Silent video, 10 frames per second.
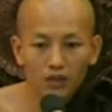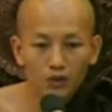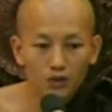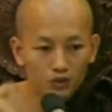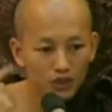
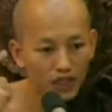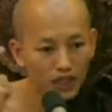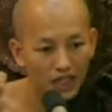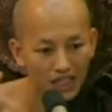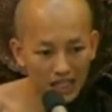go to
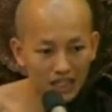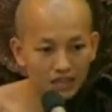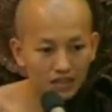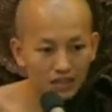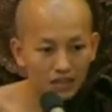the
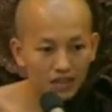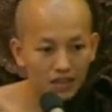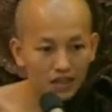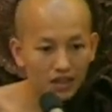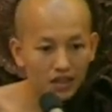garden.
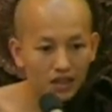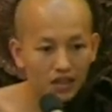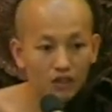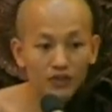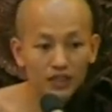
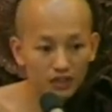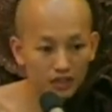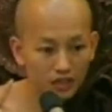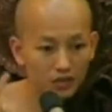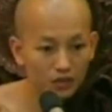Often
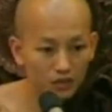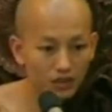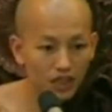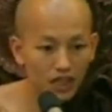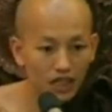he go to
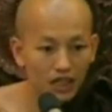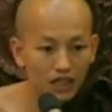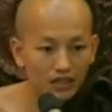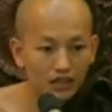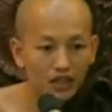the
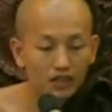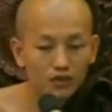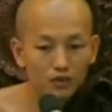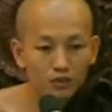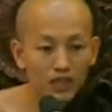garden
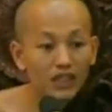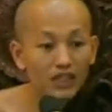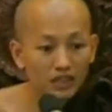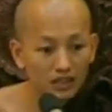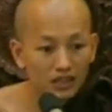to
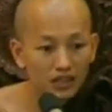play